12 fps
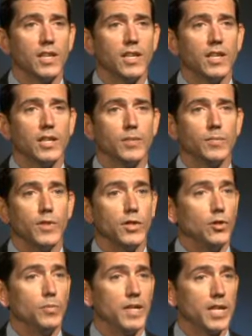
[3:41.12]

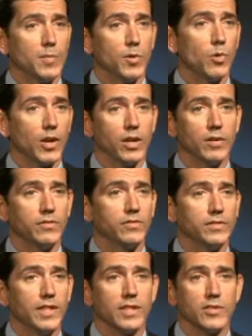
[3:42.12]
that you became aware of
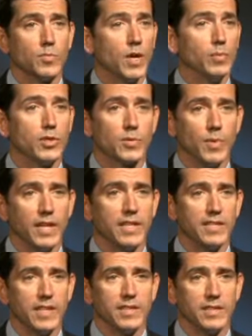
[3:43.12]
as published by
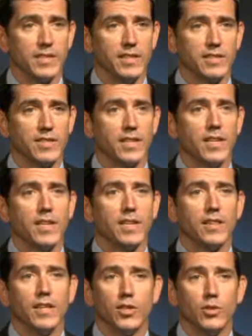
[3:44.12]
these entities,
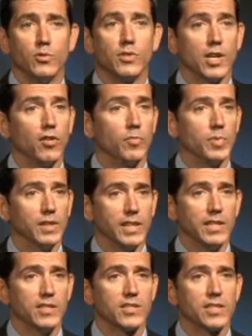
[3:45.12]
that you
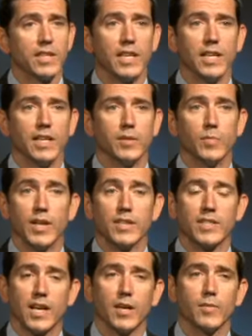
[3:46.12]
self-policed, and by
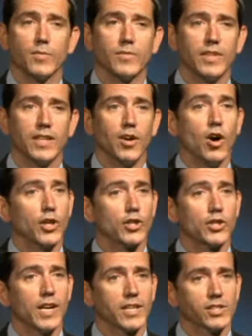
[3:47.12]
the time an
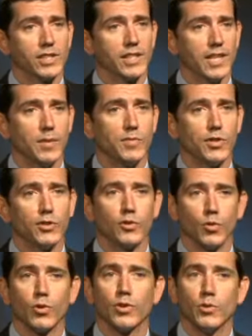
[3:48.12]
auditor actually came to your
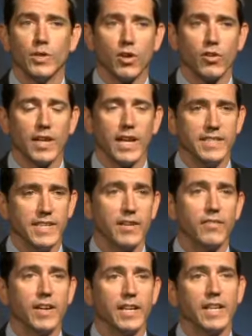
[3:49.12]
door, you had already
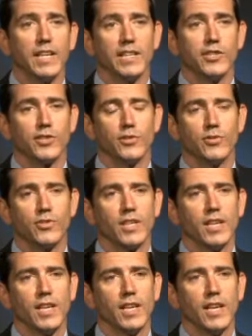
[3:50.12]
identified any issues
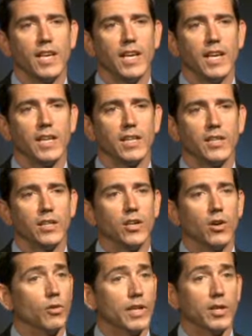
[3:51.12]
and
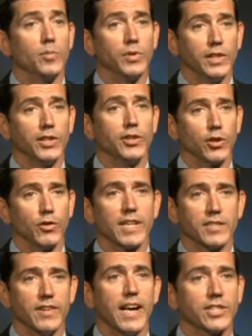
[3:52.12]
already completed your
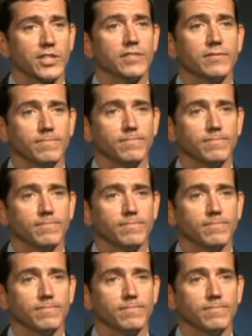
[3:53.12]
corrective action.